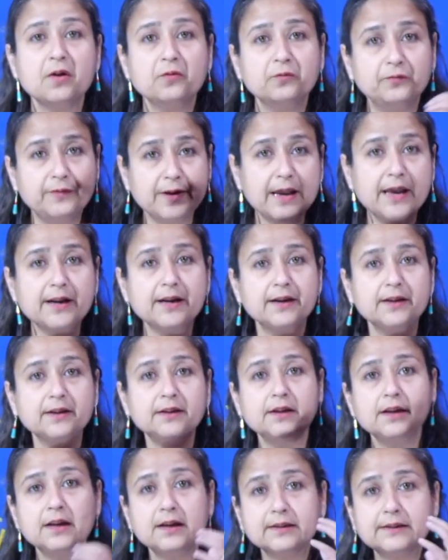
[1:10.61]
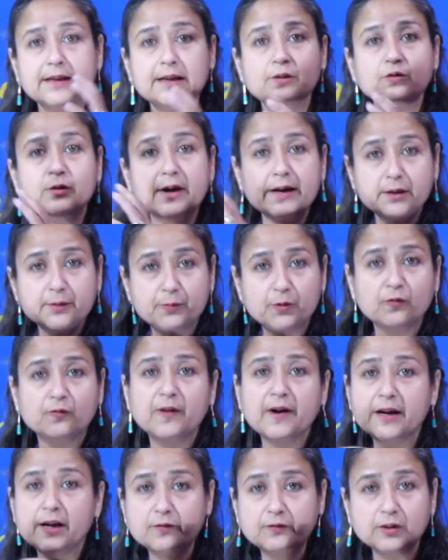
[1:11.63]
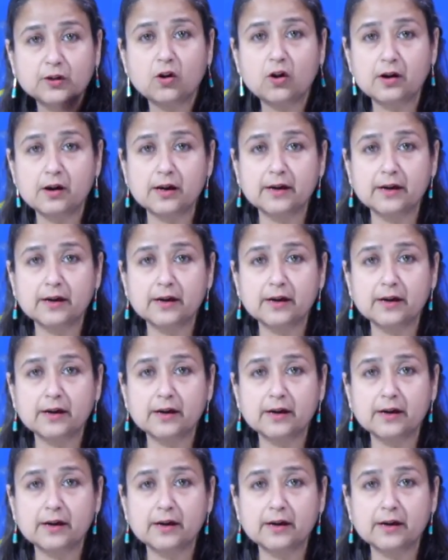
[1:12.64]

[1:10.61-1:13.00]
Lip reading: wherein they look at the profile of the